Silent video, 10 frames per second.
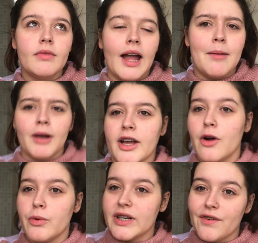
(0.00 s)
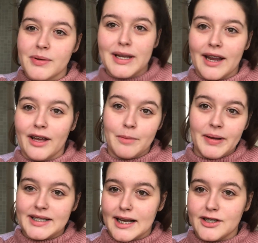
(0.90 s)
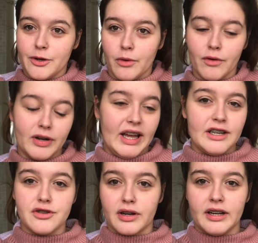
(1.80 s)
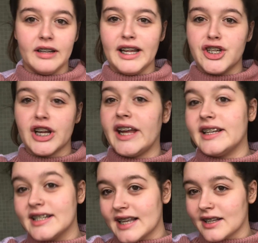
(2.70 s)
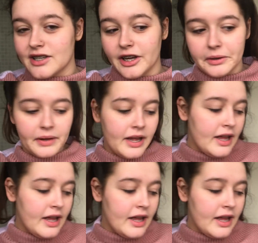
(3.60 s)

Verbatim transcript: Um, like I would if I was getting like a big tattoo or an intricately shaded tattoo.